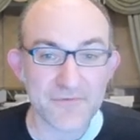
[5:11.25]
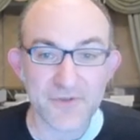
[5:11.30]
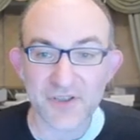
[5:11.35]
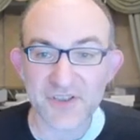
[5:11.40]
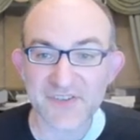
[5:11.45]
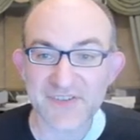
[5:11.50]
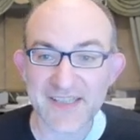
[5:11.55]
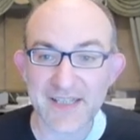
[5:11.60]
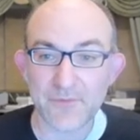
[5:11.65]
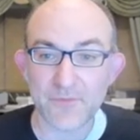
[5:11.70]

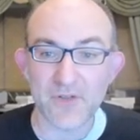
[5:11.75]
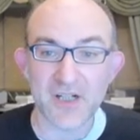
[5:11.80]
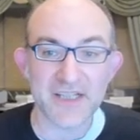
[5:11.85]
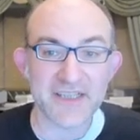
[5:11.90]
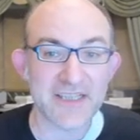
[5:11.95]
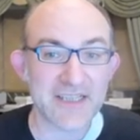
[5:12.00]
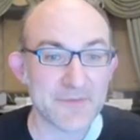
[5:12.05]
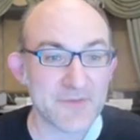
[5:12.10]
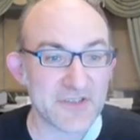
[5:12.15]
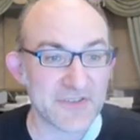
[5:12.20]
rook
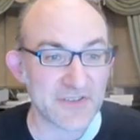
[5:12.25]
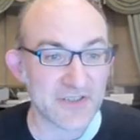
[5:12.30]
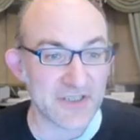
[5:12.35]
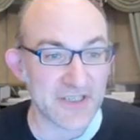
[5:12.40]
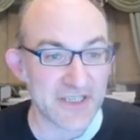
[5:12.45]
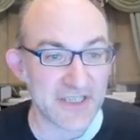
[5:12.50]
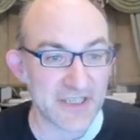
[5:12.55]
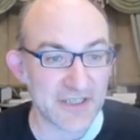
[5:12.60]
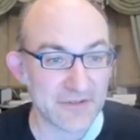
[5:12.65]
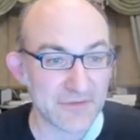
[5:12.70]
c1, and I'm just going
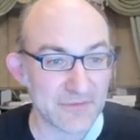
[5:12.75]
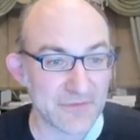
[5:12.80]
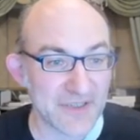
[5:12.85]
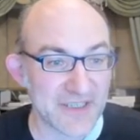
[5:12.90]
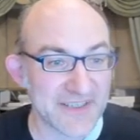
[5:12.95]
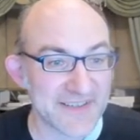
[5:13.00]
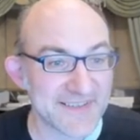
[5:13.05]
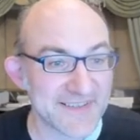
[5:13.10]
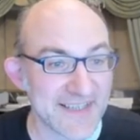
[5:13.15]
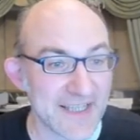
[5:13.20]
to go
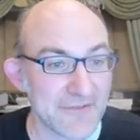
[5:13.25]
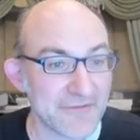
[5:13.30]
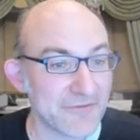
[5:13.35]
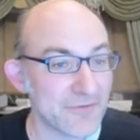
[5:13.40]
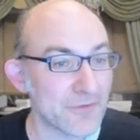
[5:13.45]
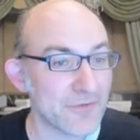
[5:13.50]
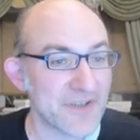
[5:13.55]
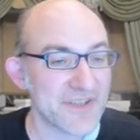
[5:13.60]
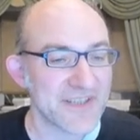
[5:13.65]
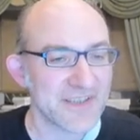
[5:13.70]

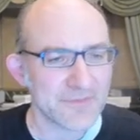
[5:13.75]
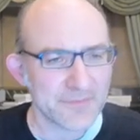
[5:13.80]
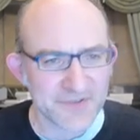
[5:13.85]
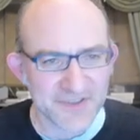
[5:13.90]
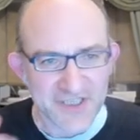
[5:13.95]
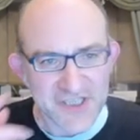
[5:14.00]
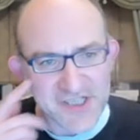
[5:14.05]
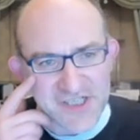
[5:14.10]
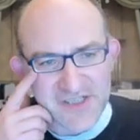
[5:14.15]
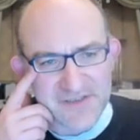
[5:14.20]
c4 in this
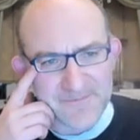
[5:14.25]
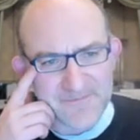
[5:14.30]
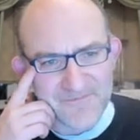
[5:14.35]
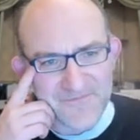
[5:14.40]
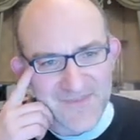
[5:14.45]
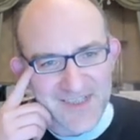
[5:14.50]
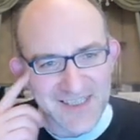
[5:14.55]
position.